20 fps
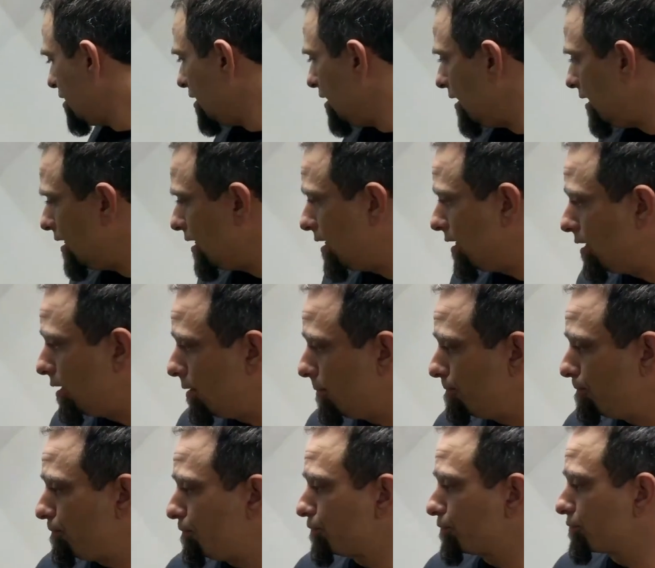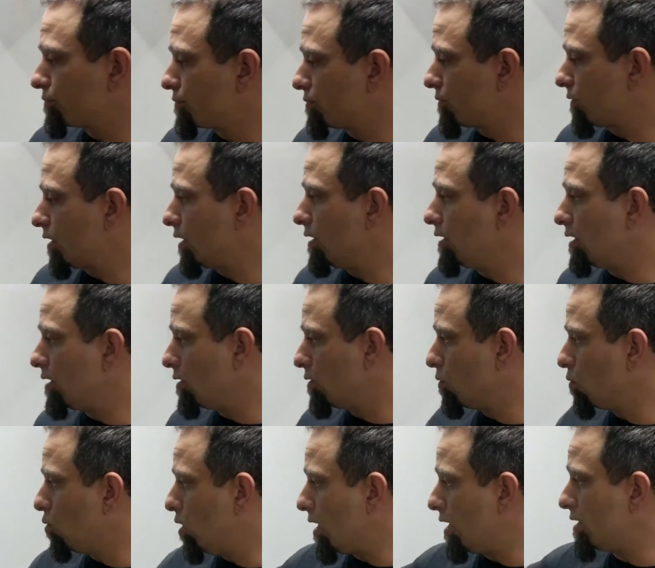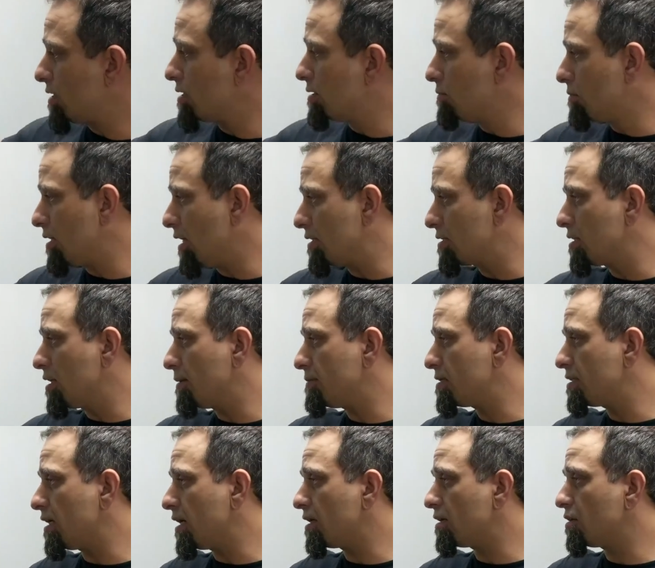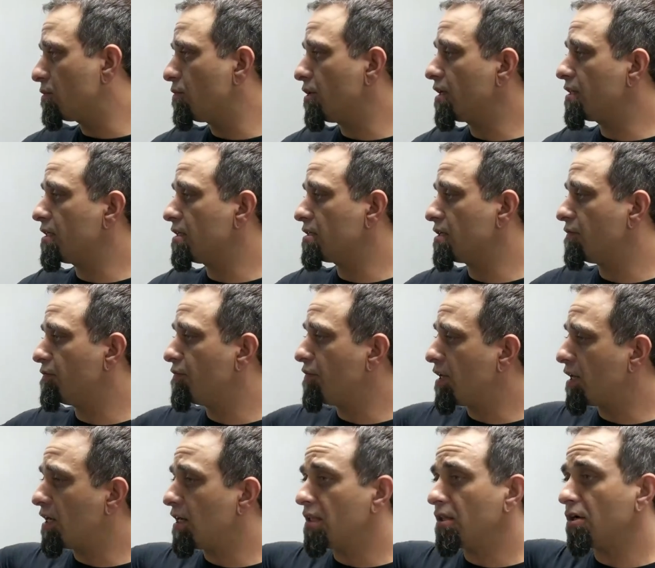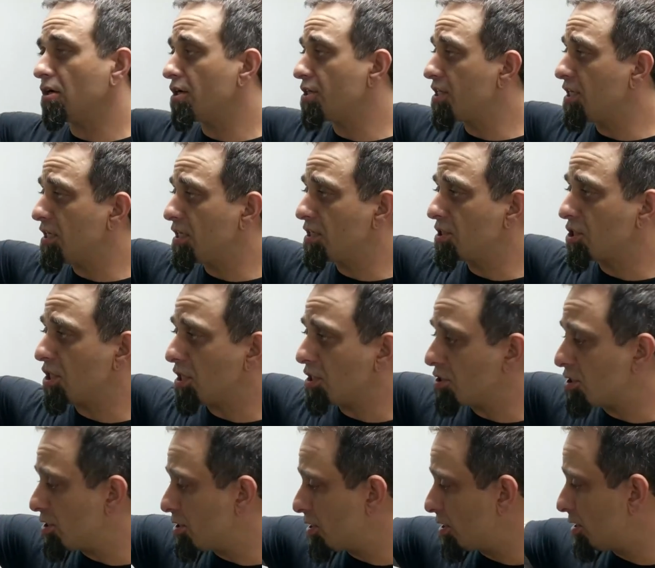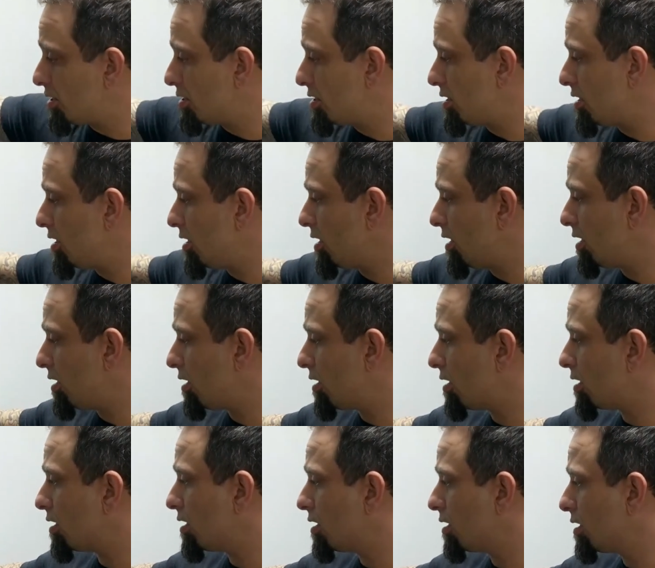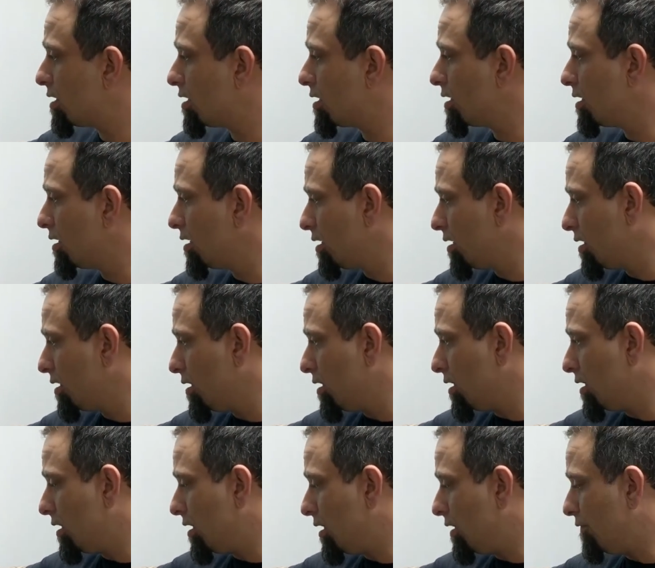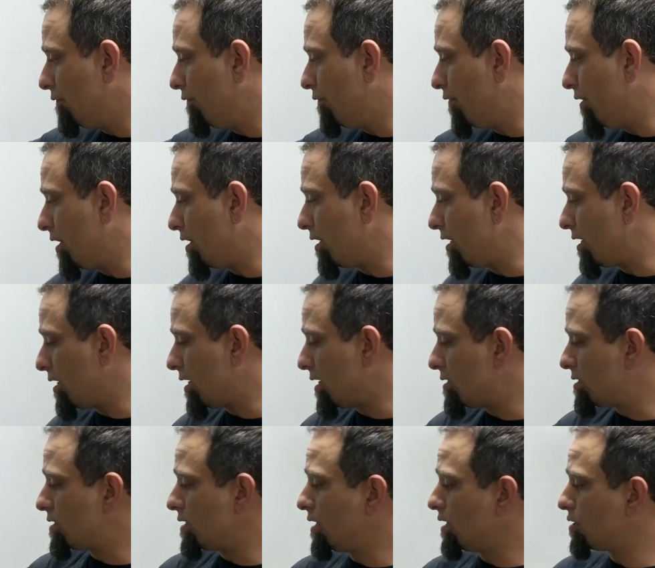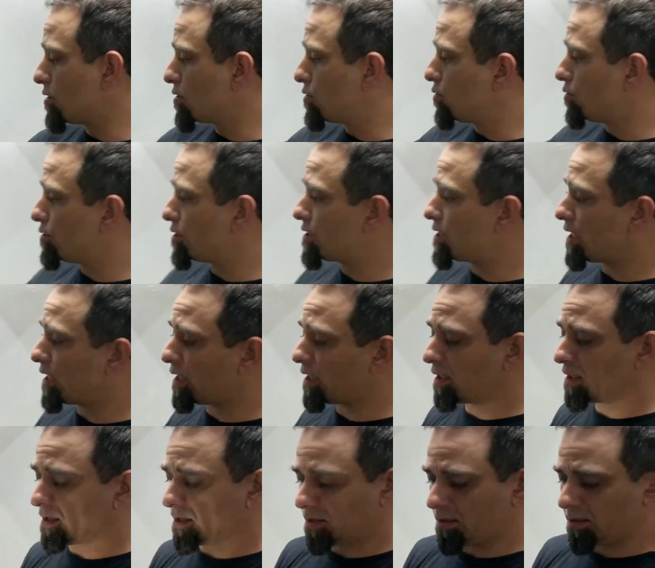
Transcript: Um, what it does come standard with is a very large heat exchanger, as you can see here, a very nice intercooler tank,